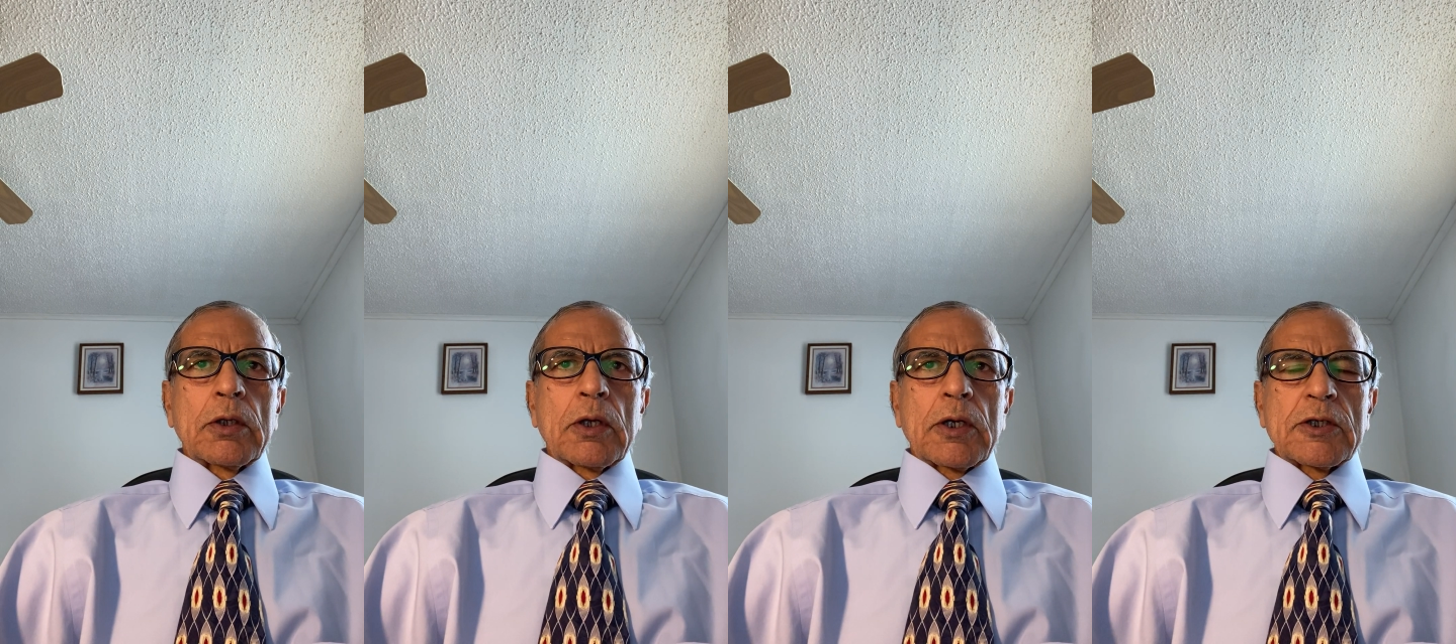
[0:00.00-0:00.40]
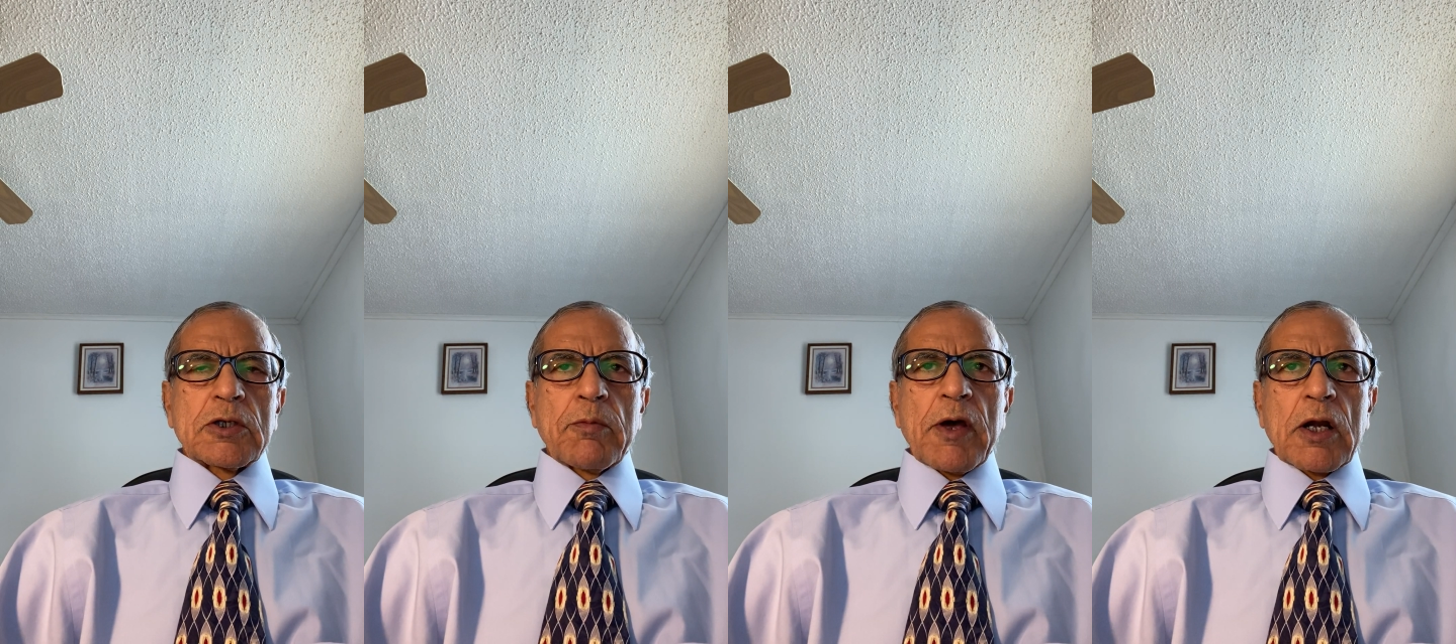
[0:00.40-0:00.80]
that is
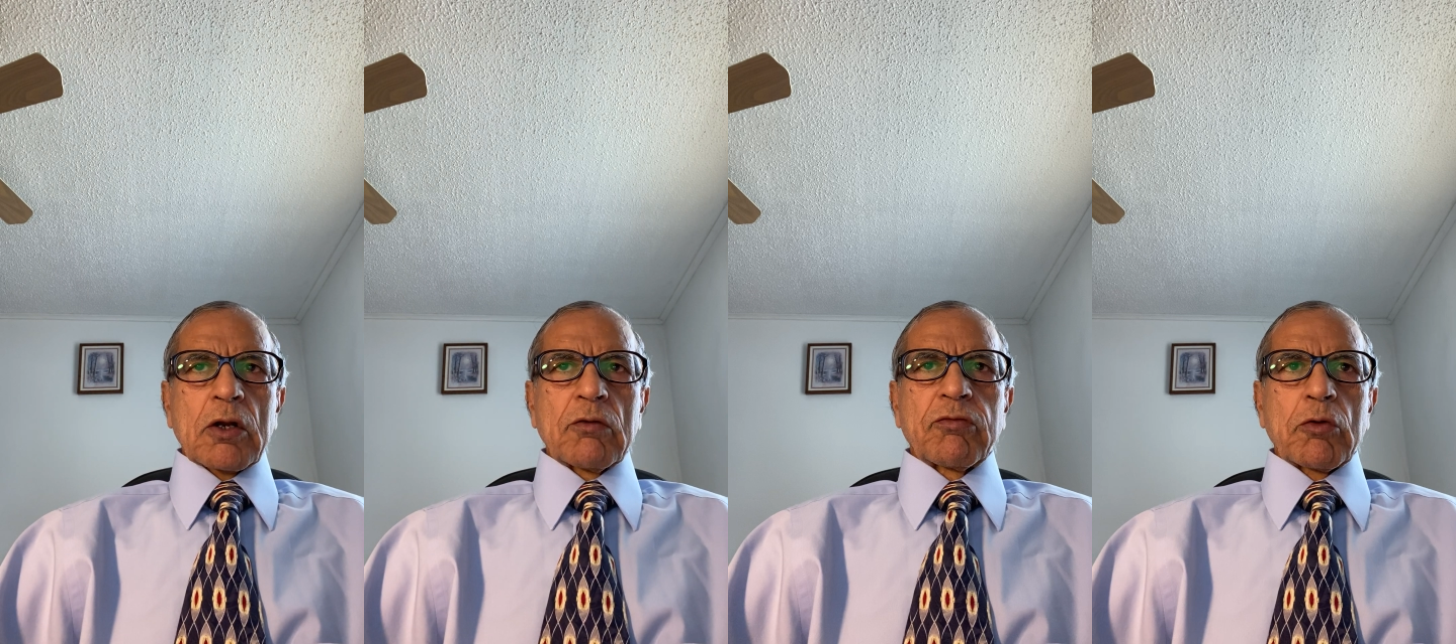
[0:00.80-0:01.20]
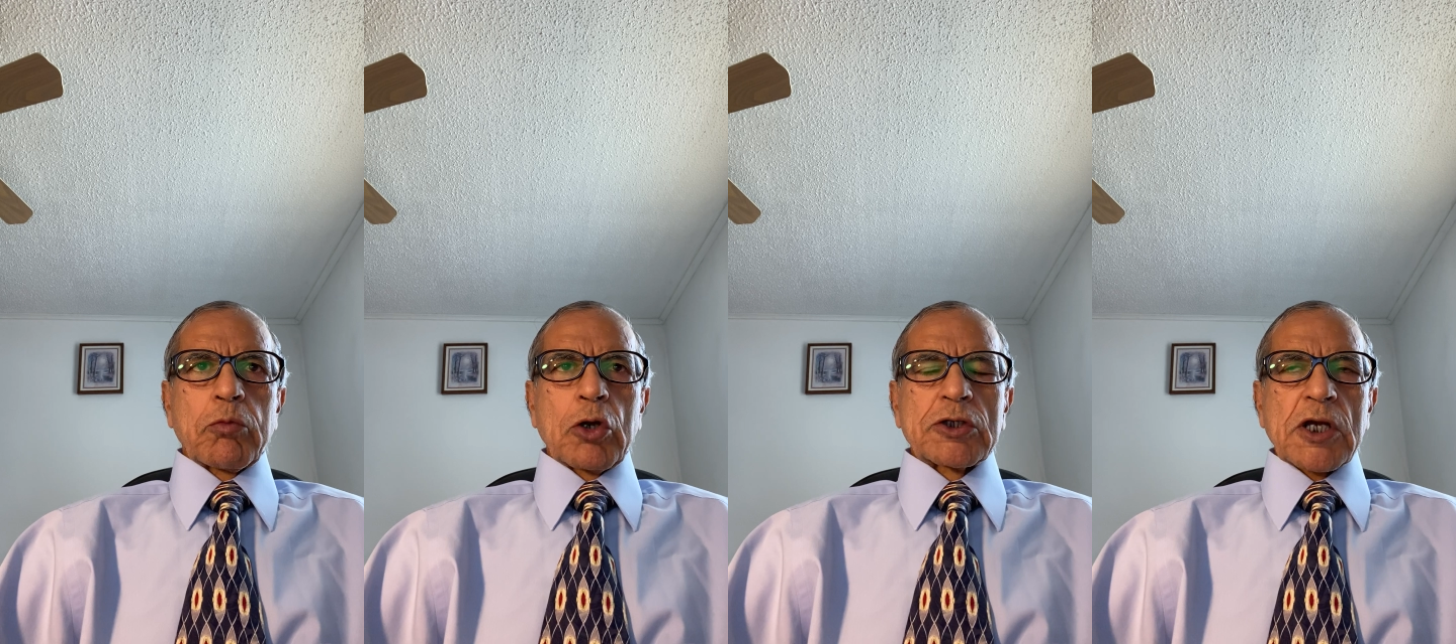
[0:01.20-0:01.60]
American
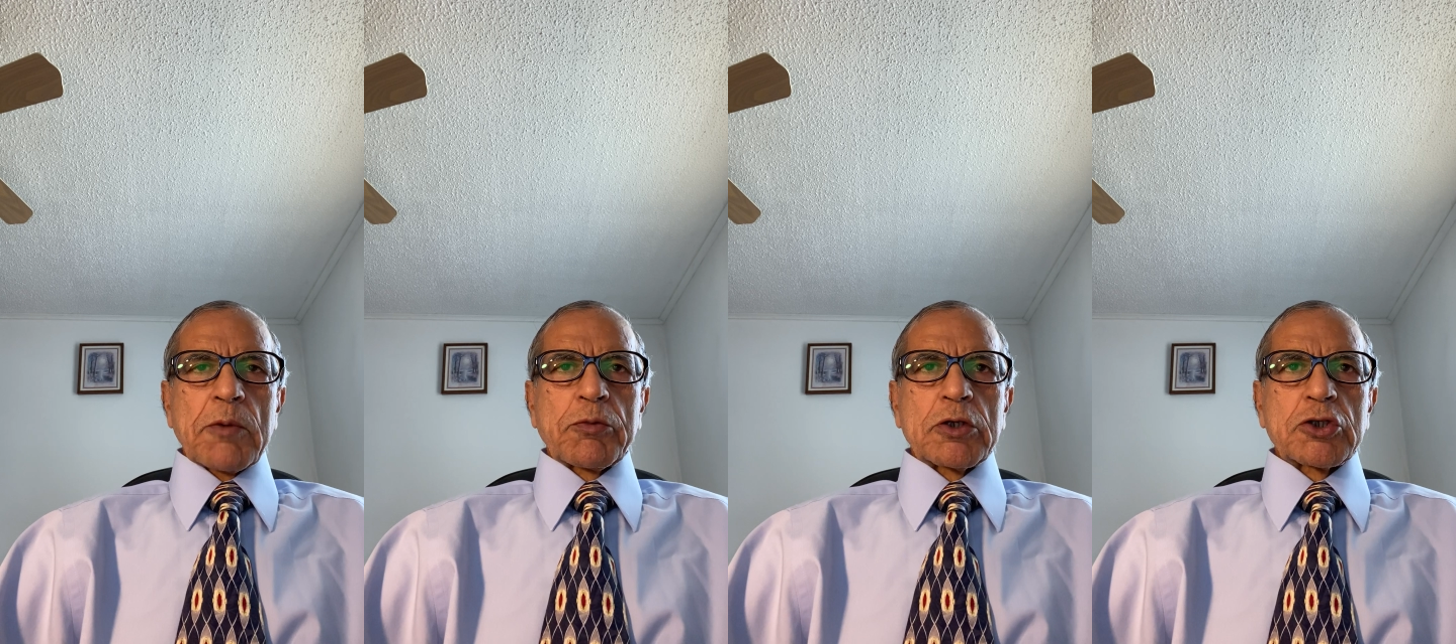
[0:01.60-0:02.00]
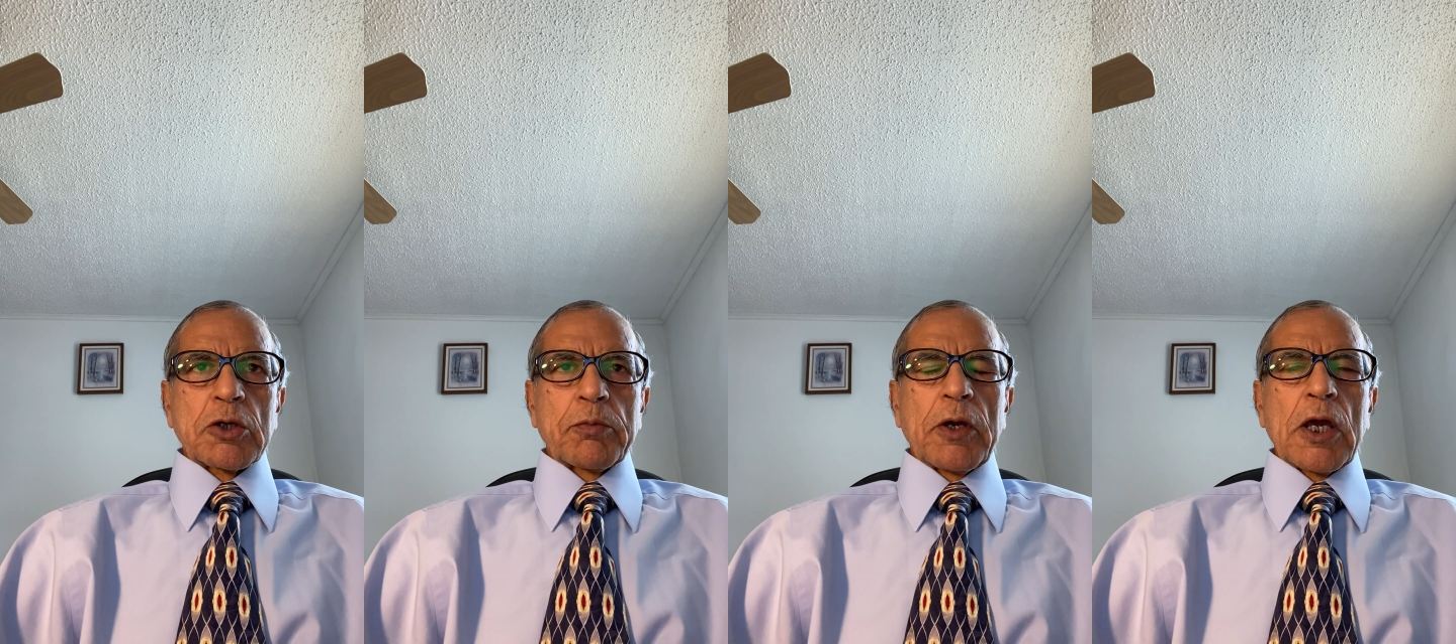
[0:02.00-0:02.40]
Football
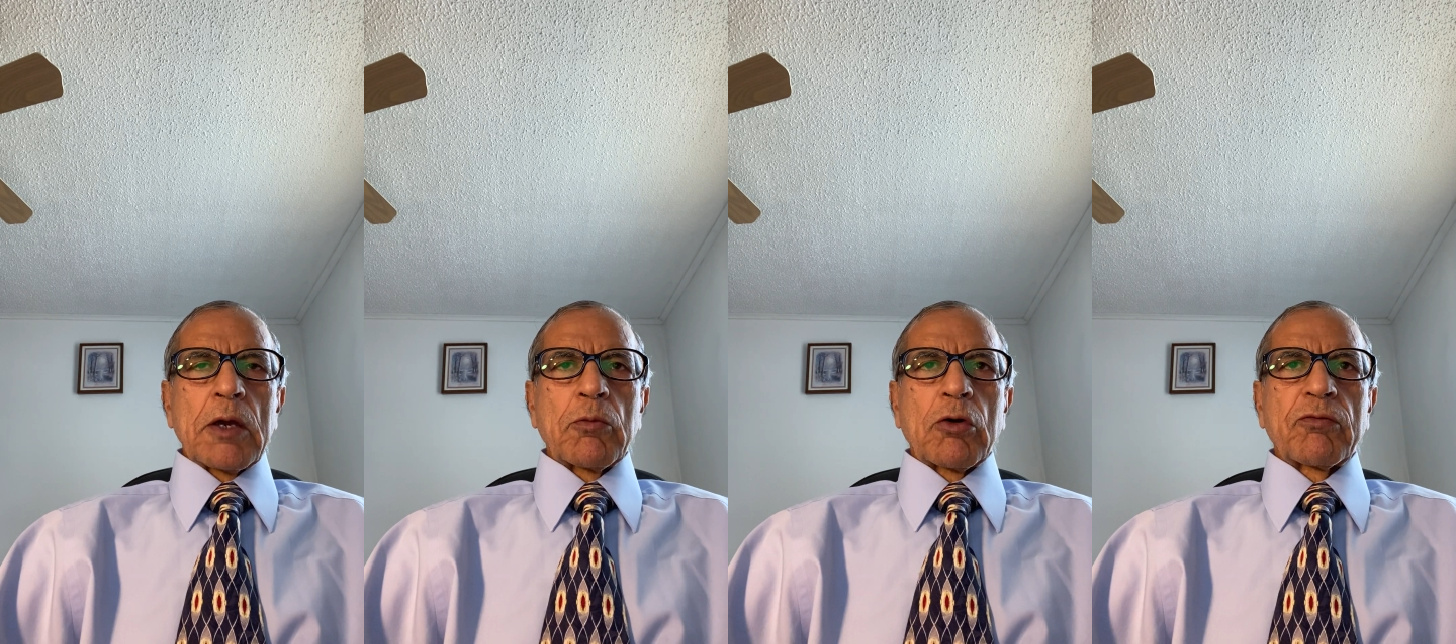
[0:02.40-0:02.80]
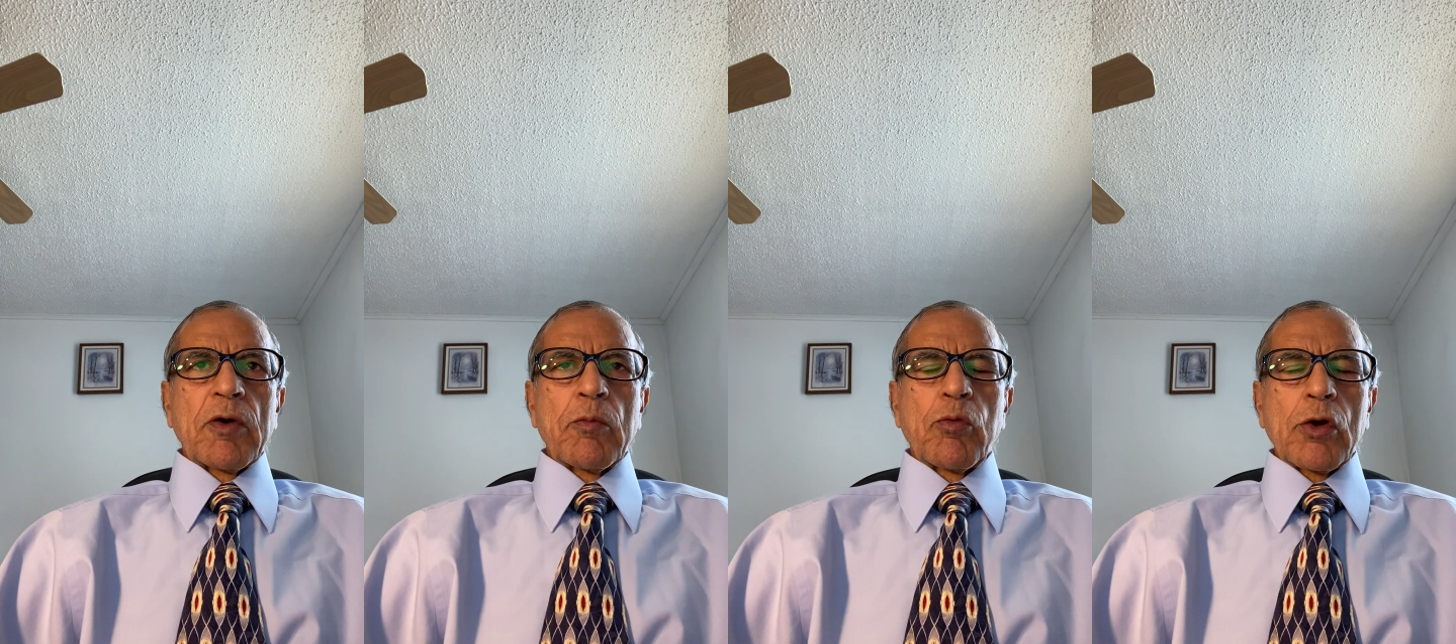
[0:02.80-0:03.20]
Championship game on
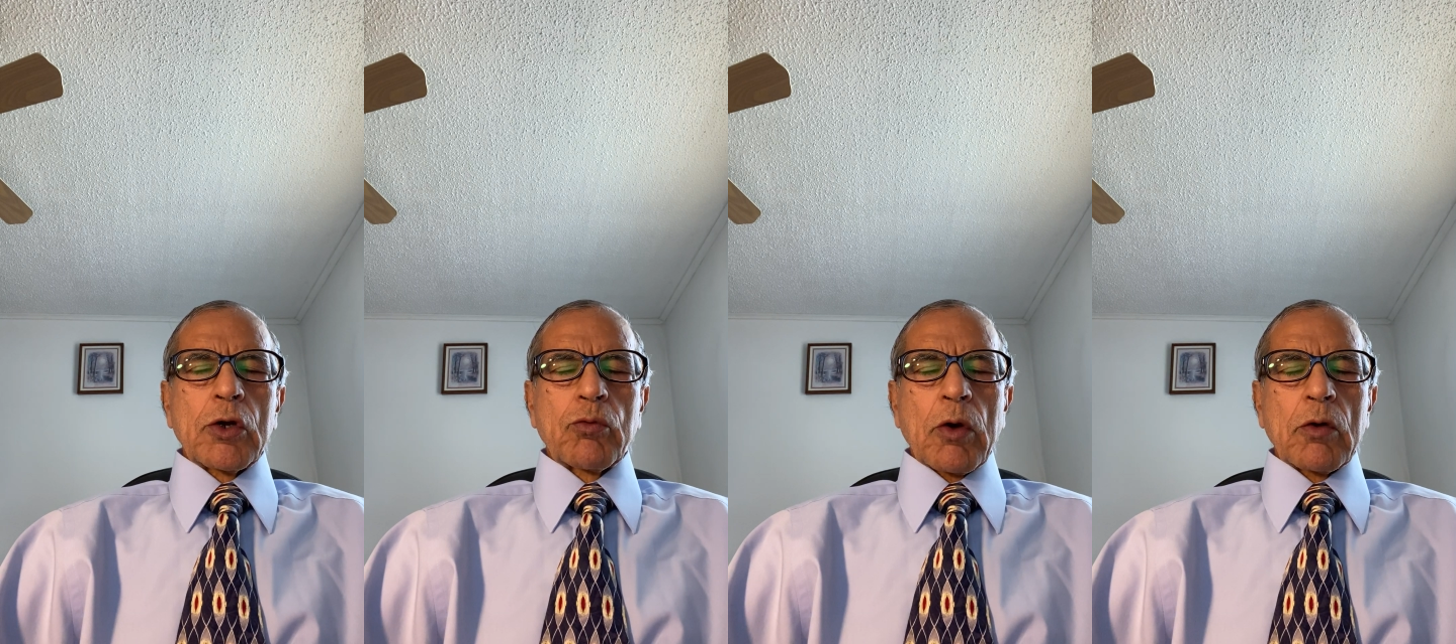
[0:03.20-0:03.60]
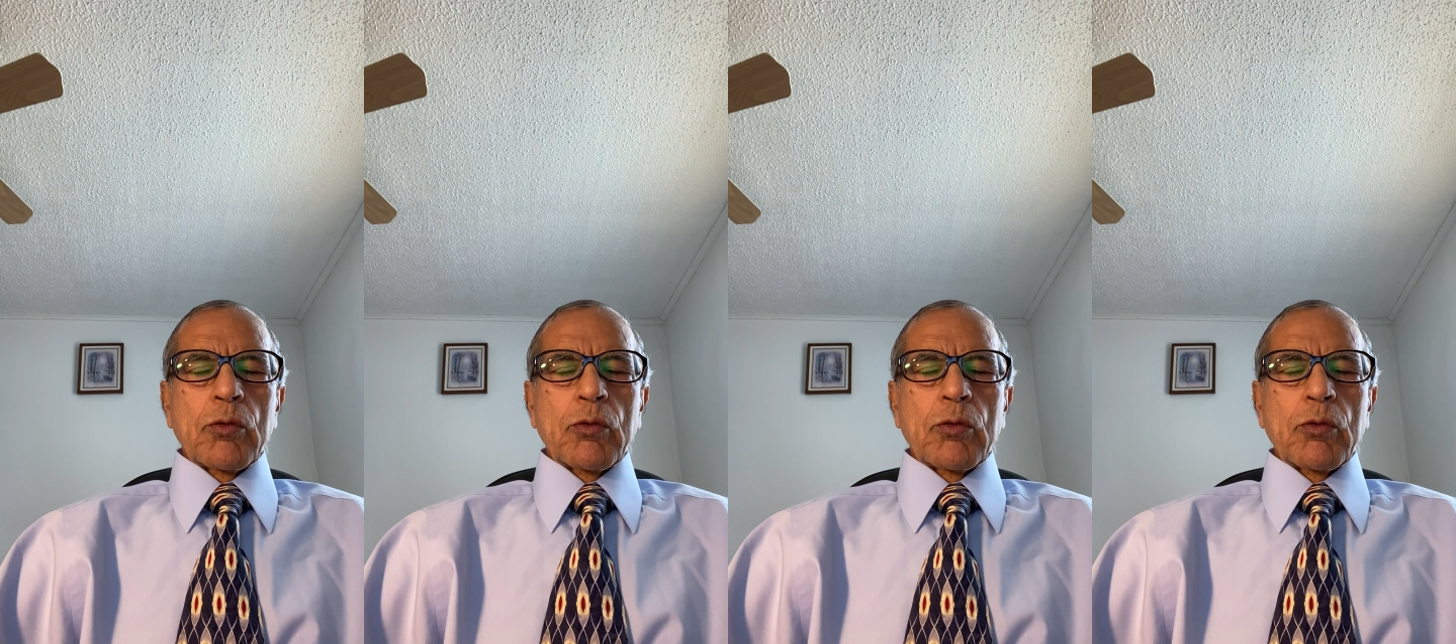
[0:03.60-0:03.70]
February 12,